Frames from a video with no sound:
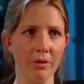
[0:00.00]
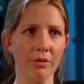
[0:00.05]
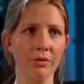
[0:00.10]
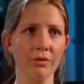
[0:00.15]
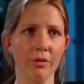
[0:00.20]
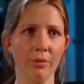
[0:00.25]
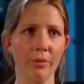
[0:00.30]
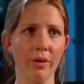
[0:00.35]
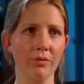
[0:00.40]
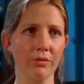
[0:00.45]
and
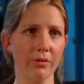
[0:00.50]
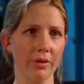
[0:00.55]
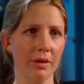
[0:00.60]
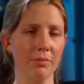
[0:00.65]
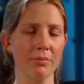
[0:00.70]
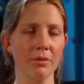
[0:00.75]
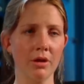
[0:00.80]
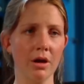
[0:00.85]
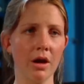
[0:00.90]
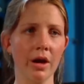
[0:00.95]
so we have to
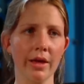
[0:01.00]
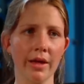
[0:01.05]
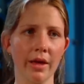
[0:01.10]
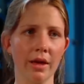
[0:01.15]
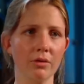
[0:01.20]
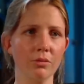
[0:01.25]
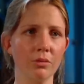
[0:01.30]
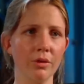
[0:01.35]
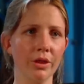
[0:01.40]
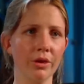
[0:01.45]
keep an eye
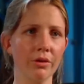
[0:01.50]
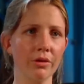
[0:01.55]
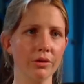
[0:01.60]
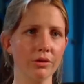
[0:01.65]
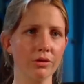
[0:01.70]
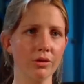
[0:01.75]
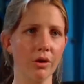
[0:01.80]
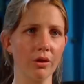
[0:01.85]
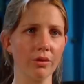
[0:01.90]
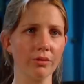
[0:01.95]
out whether it
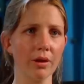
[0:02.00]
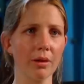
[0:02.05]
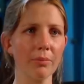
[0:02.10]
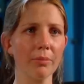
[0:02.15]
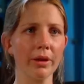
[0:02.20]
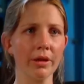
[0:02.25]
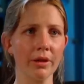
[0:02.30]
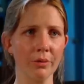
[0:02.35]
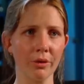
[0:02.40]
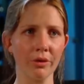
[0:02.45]
shows up
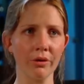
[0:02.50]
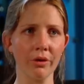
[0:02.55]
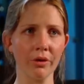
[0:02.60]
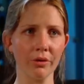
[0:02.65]
anywhere